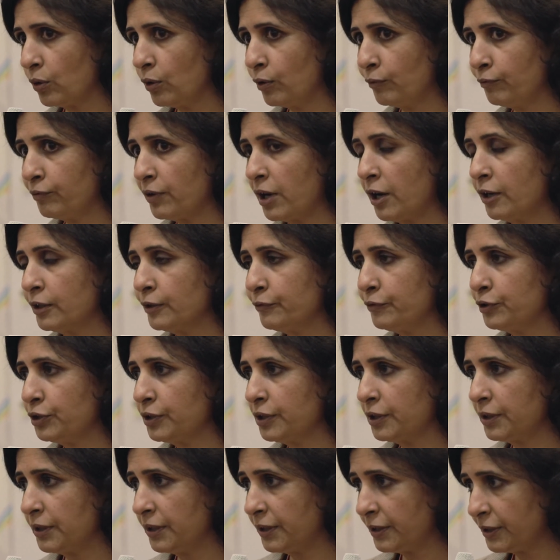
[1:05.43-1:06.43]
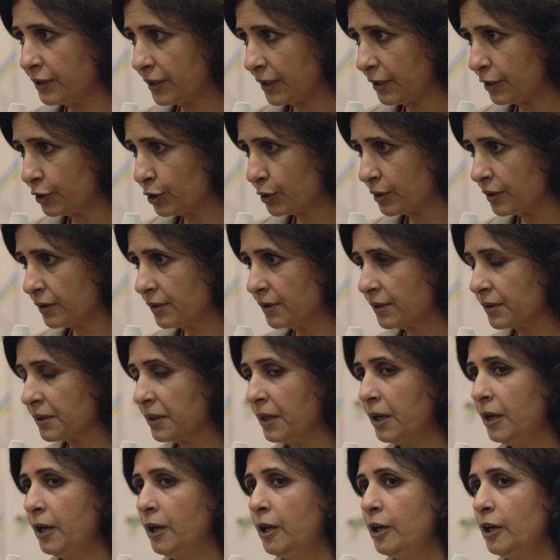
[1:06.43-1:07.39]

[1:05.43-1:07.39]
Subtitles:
of artificial intelligence,